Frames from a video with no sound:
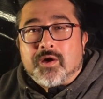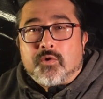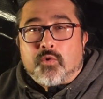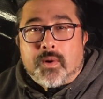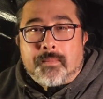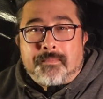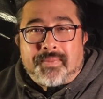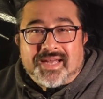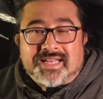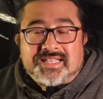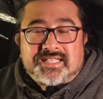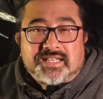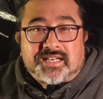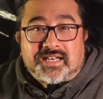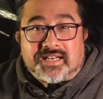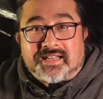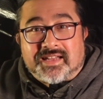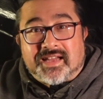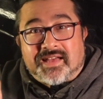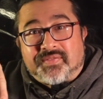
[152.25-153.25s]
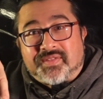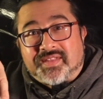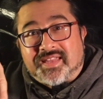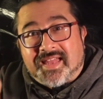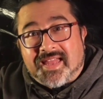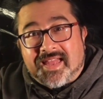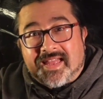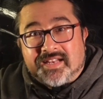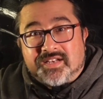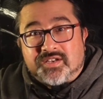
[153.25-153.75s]
We're basically at the
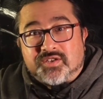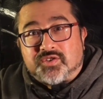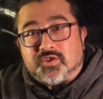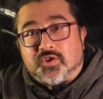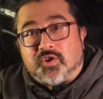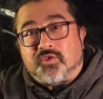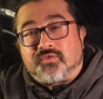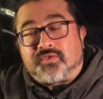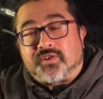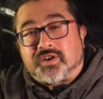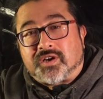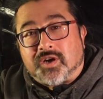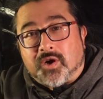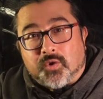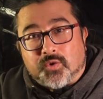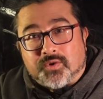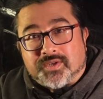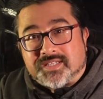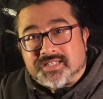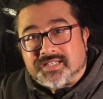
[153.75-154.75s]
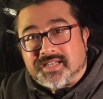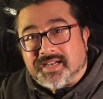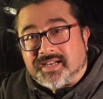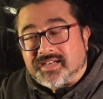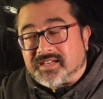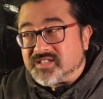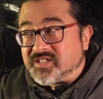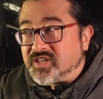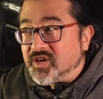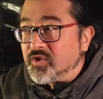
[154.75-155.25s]
end of a
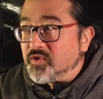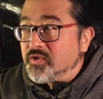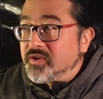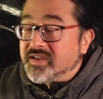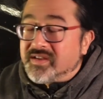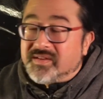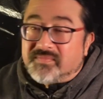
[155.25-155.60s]
cul-de-sac, so